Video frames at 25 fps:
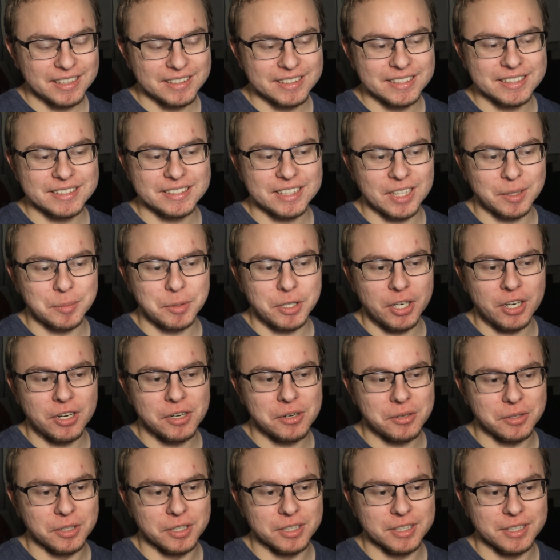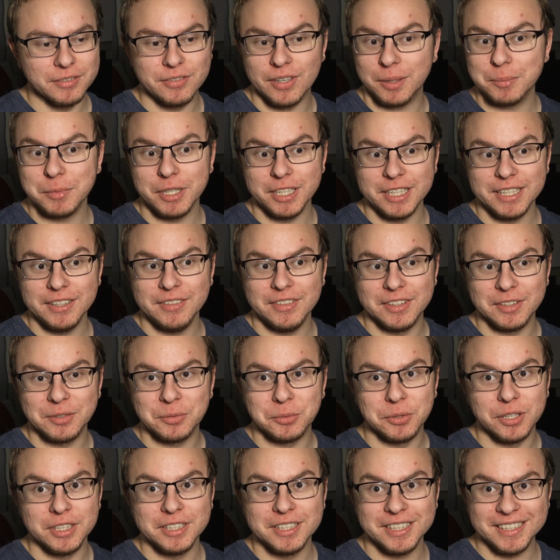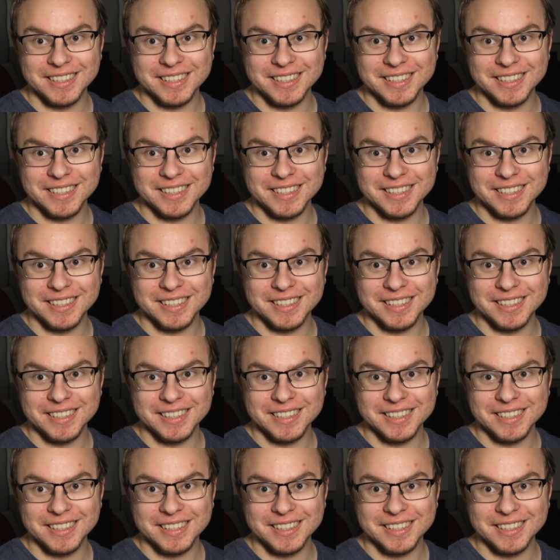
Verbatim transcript: This is gonna be awkward if I'm not in this one.